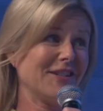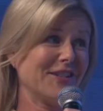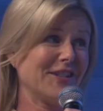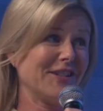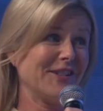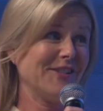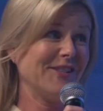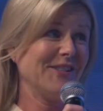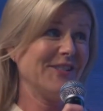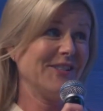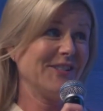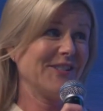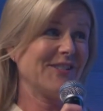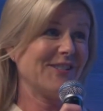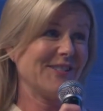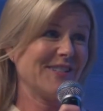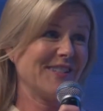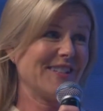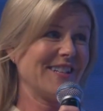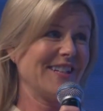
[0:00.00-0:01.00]
on your
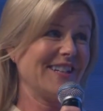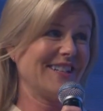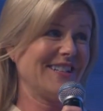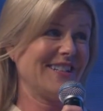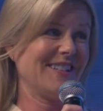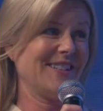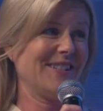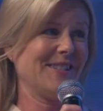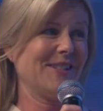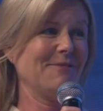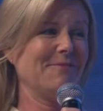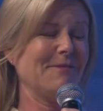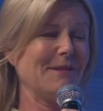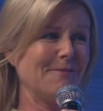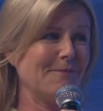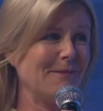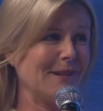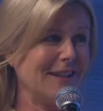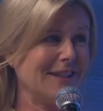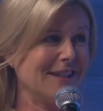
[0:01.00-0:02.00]
unicorn status. Super
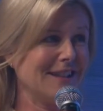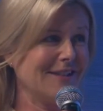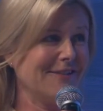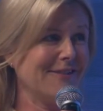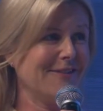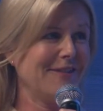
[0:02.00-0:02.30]
impressive.